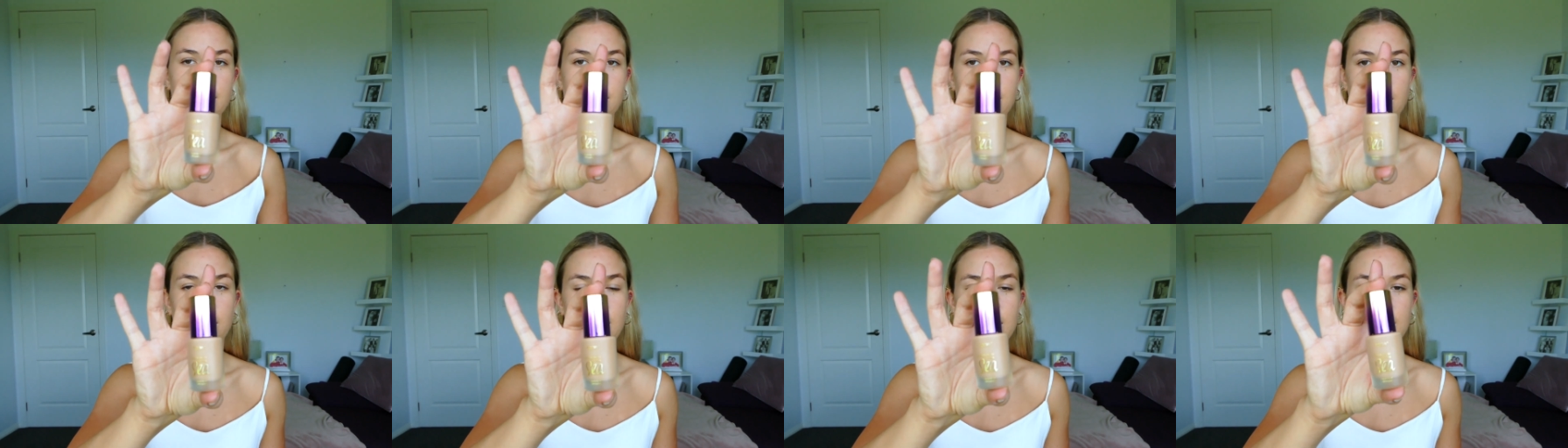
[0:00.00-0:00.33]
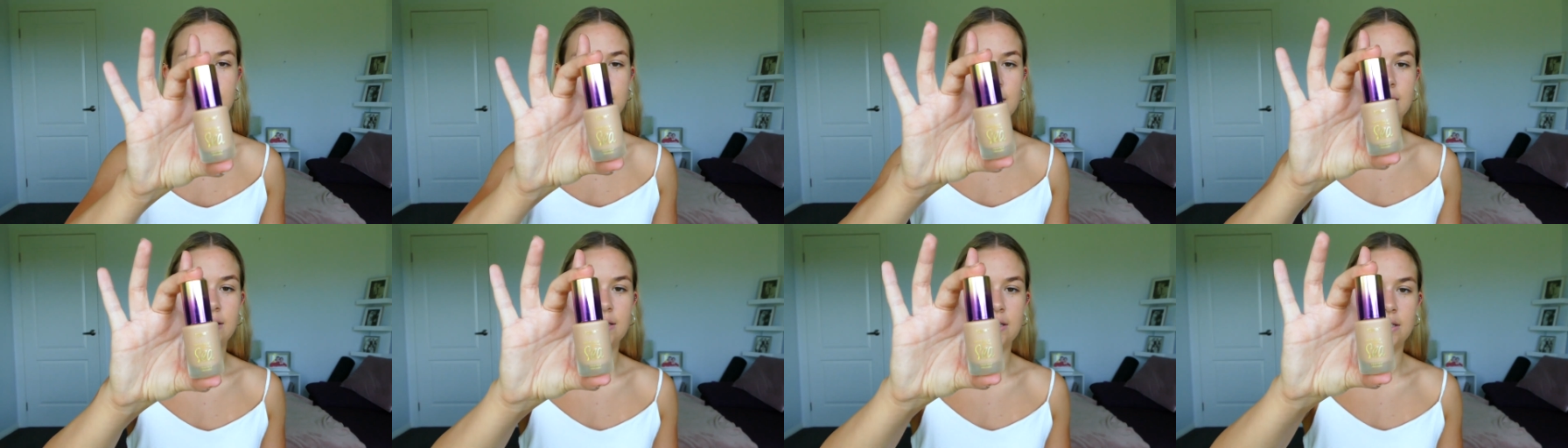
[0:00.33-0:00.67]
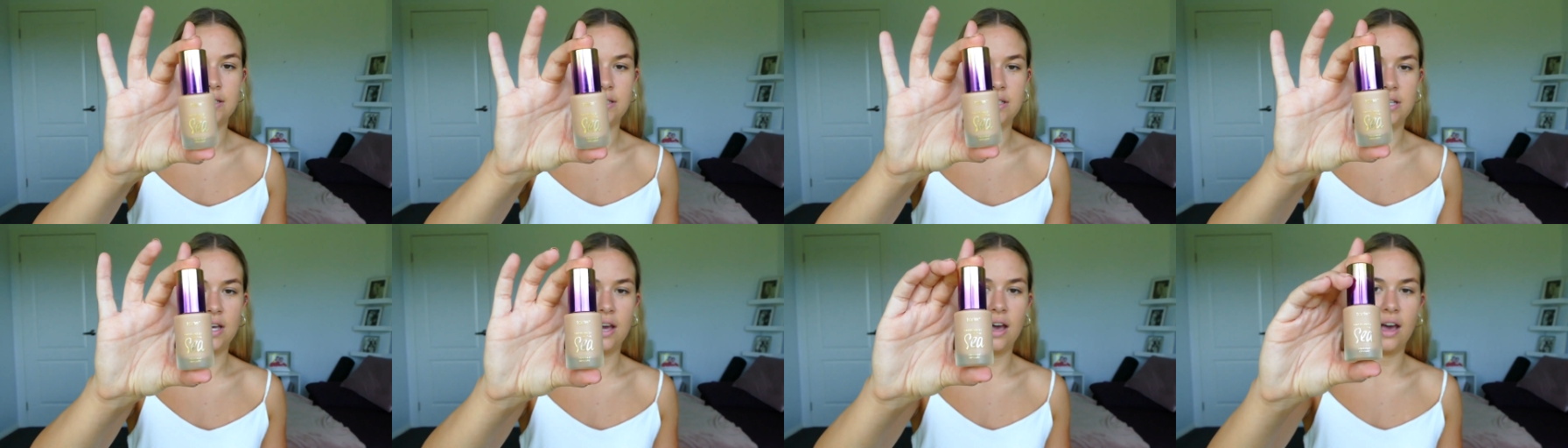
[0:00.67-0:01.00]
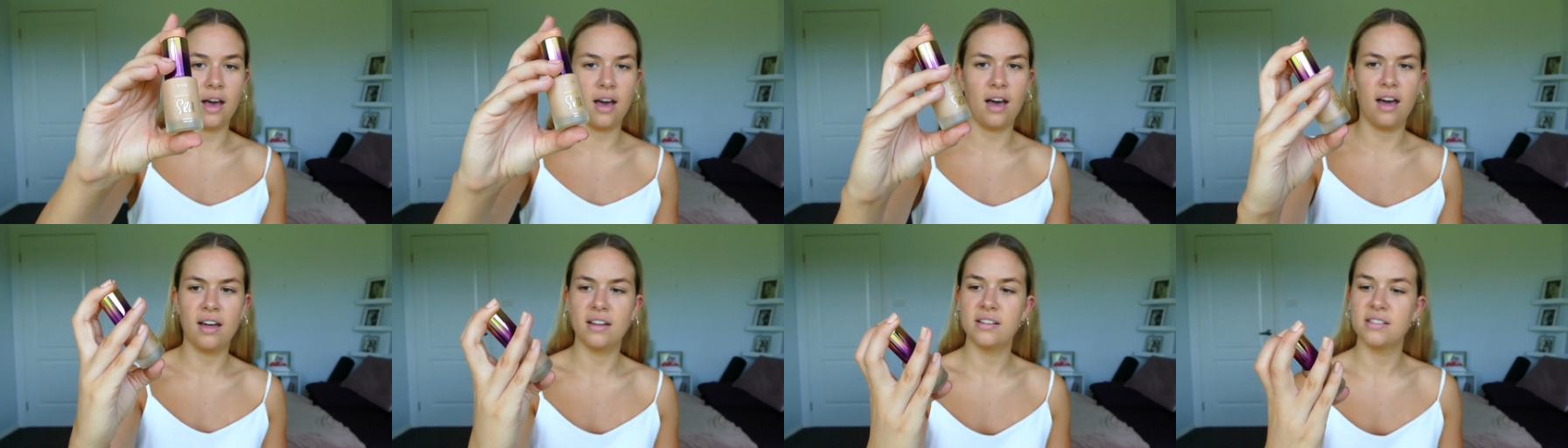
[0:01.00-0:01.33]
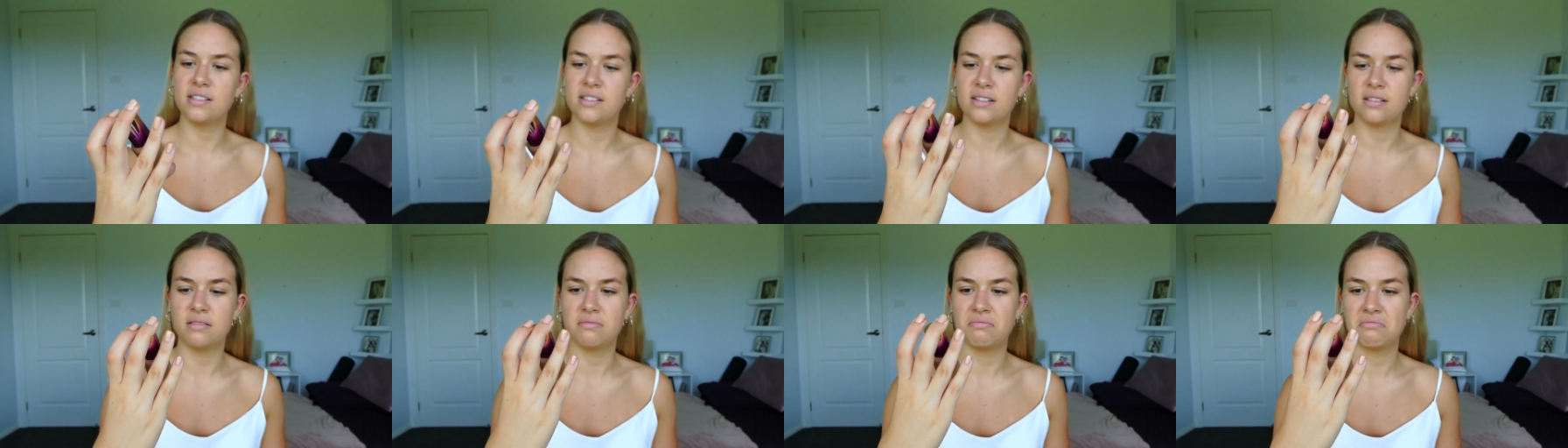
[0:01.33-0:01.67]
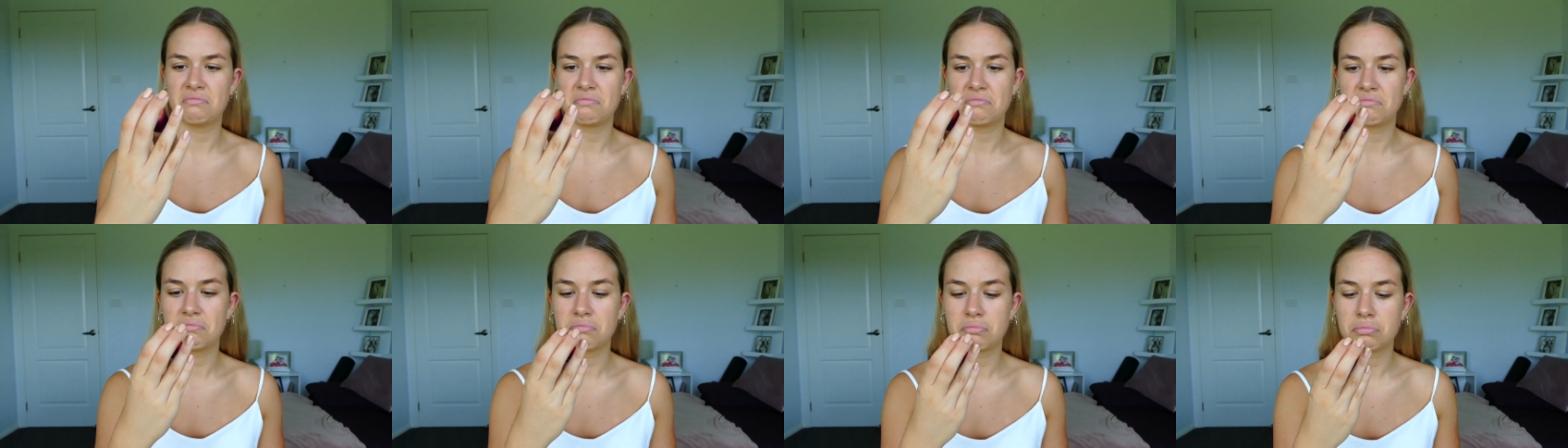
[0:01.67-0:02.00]
So this is the Tarte
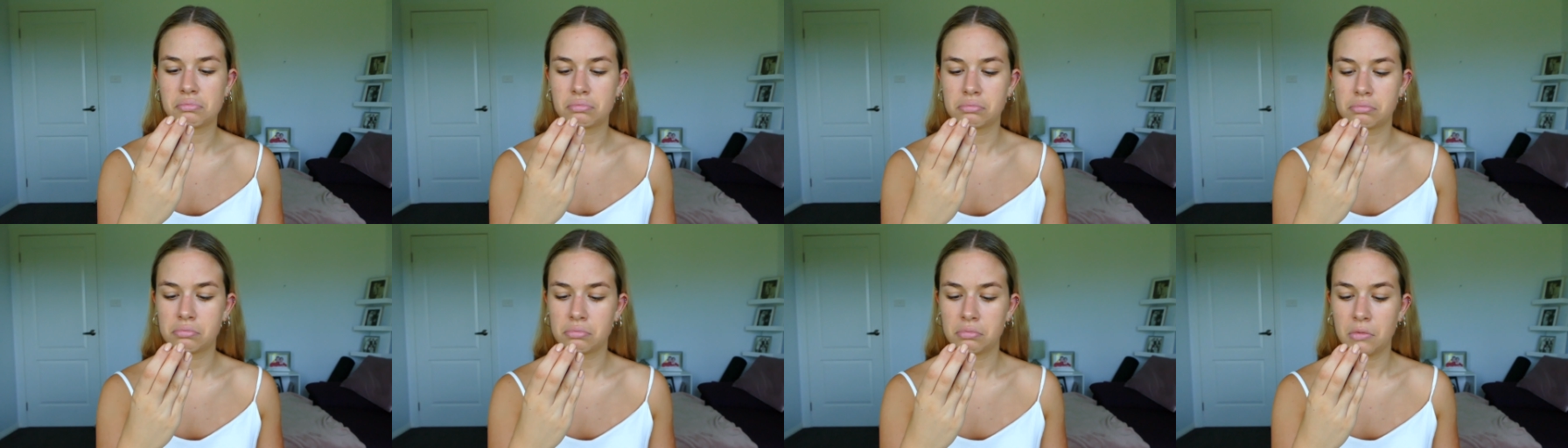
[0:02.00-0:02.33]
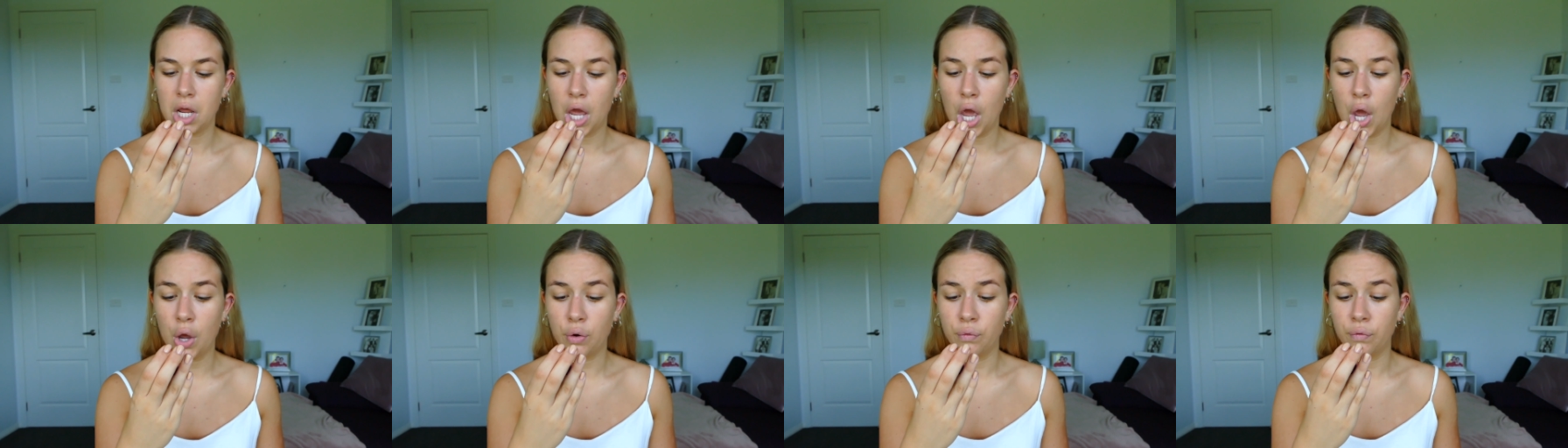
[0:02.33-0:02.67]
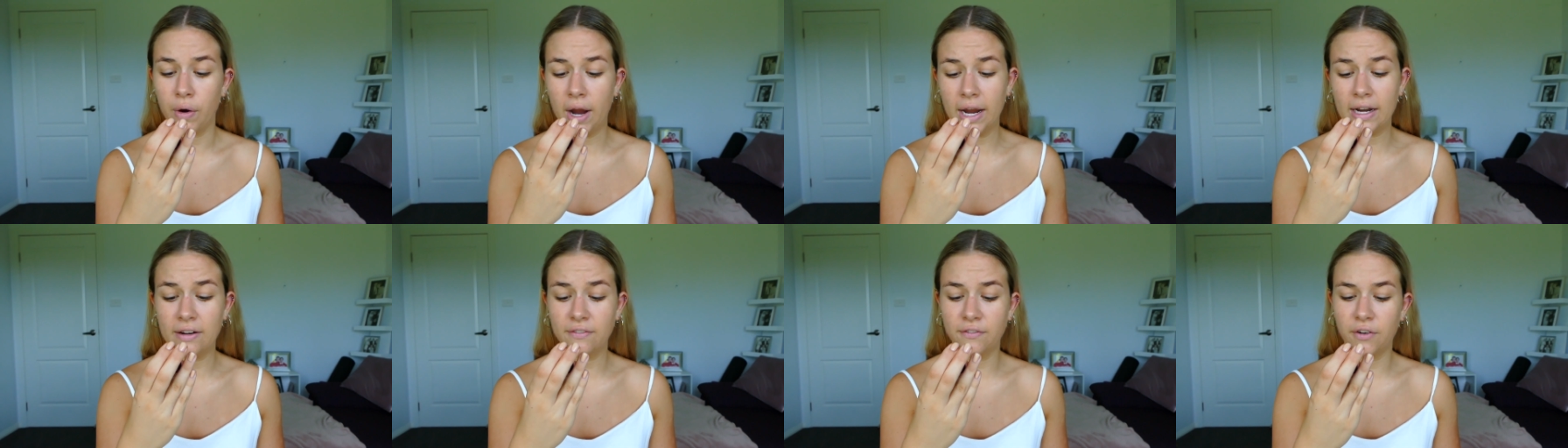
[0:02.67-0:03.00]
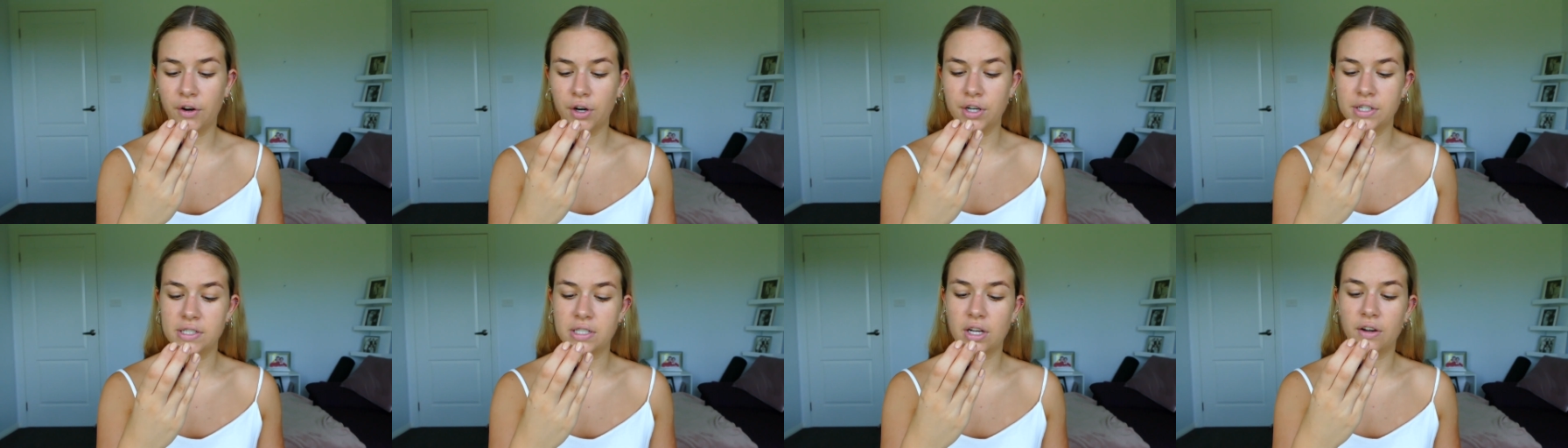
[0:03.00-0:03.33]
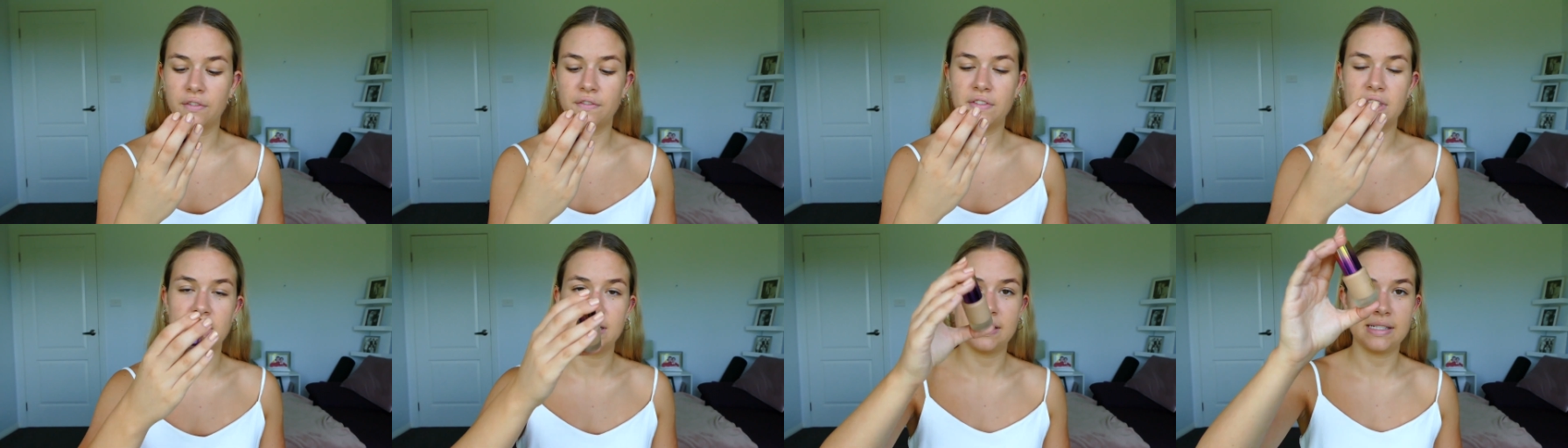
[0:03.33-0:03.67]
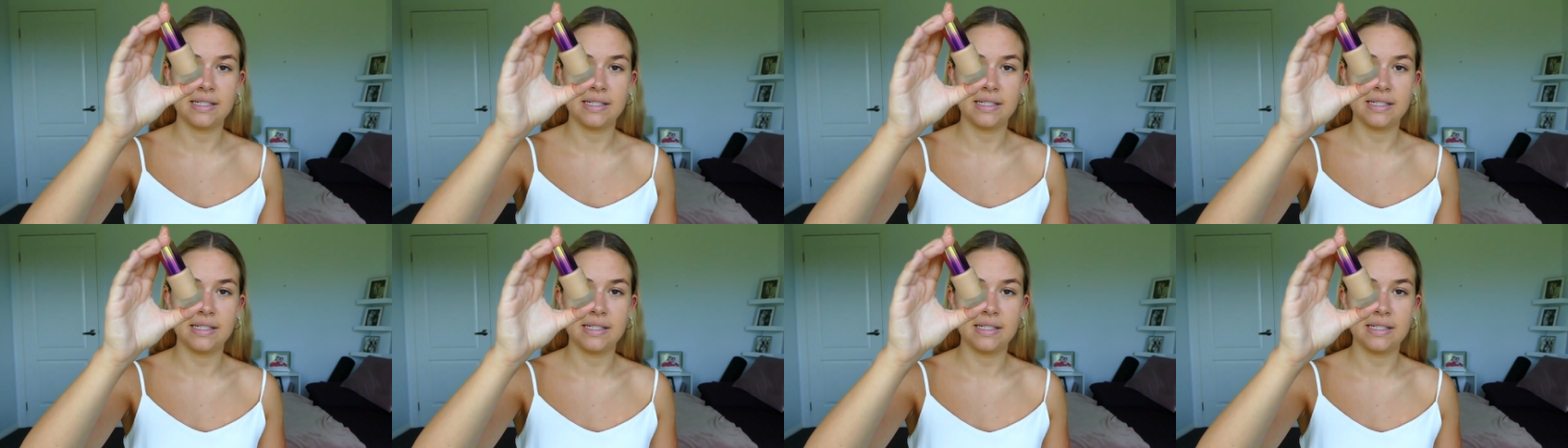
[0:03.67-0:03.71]
Rainforest of the